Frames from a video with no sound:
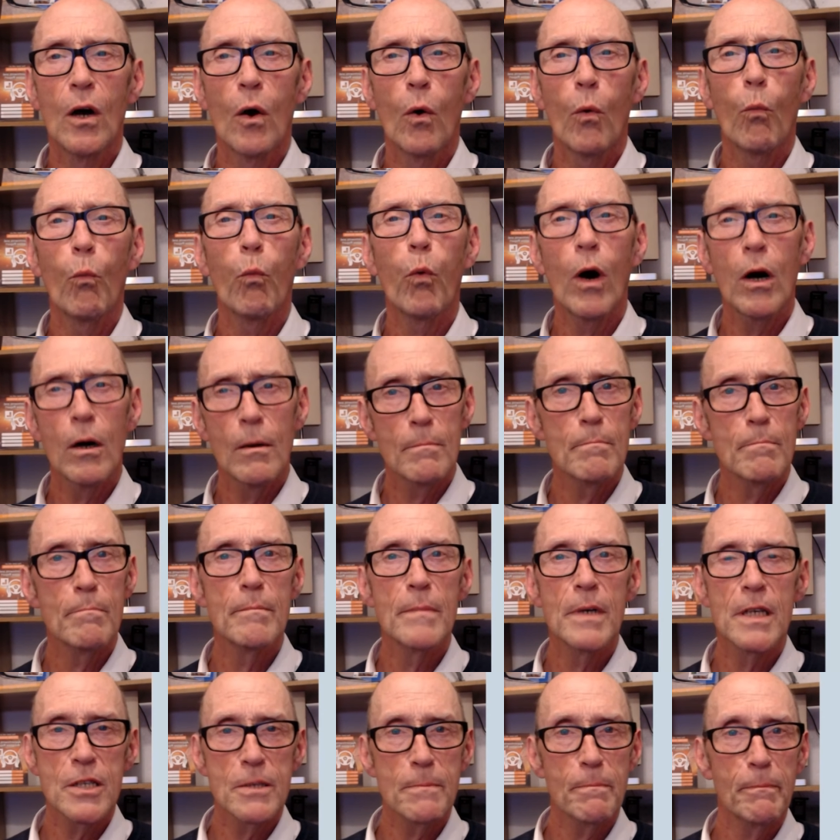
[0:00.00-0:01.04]
What
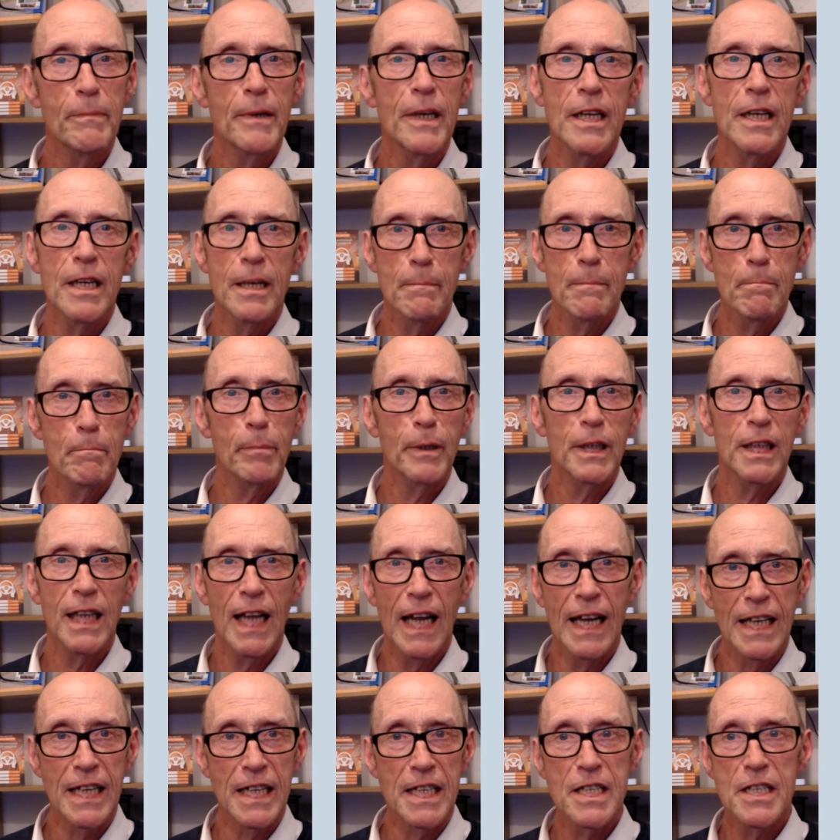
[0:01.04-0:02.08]
must be in
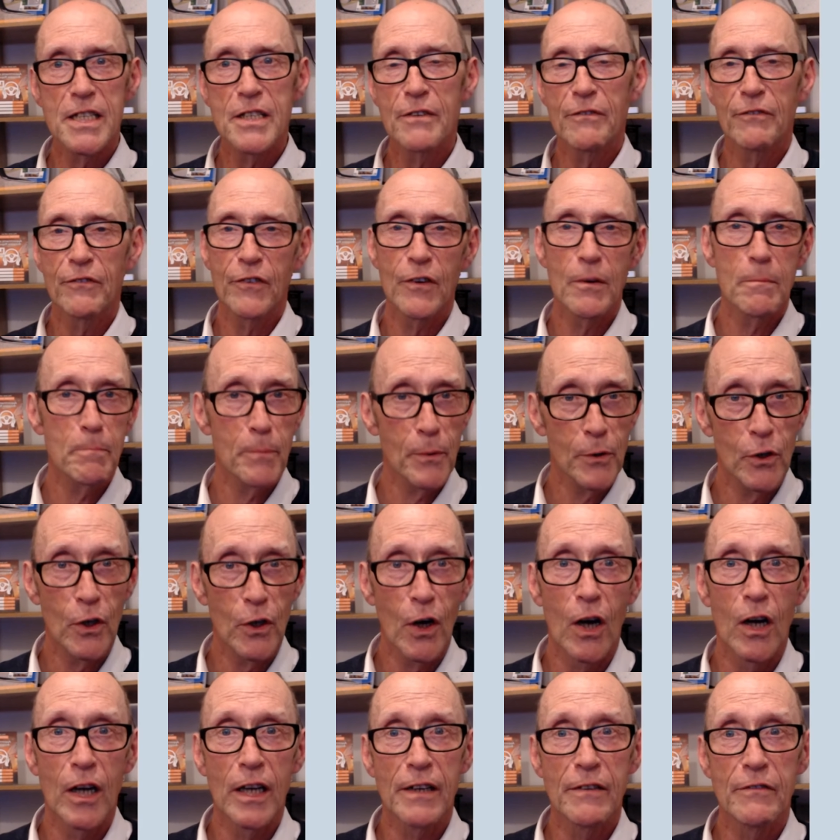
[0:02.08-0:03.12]
place for
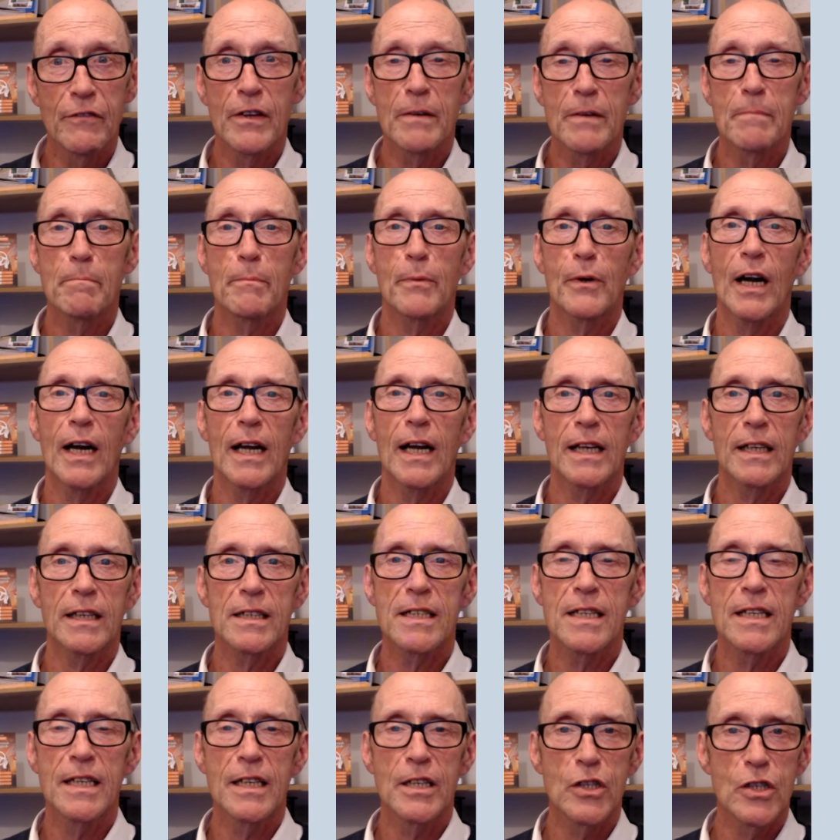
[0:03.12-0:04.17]
private
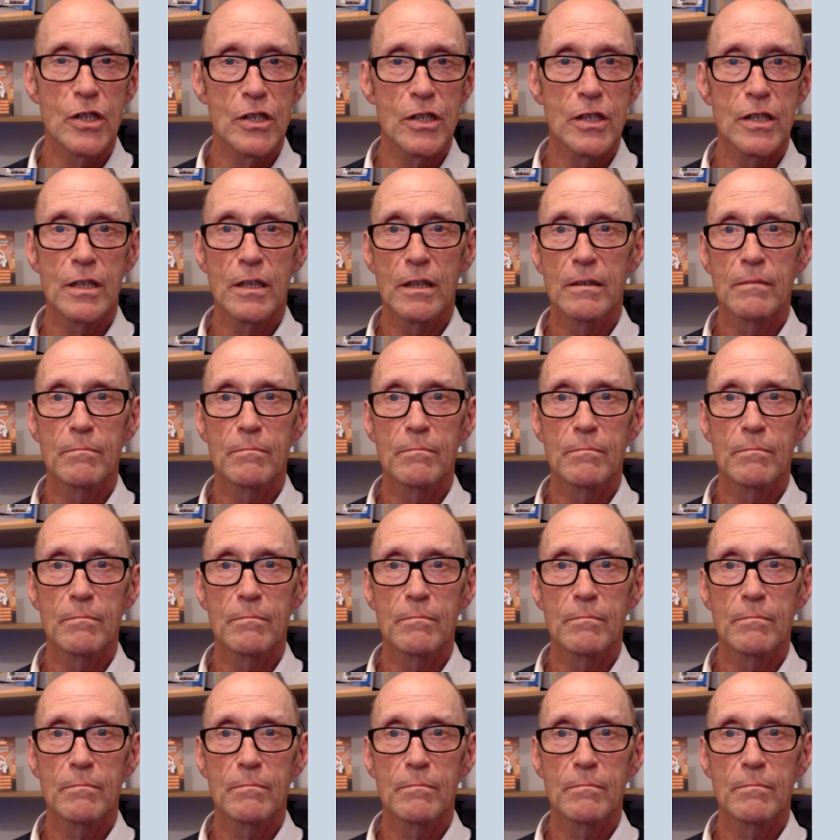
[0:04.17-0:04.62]
practice?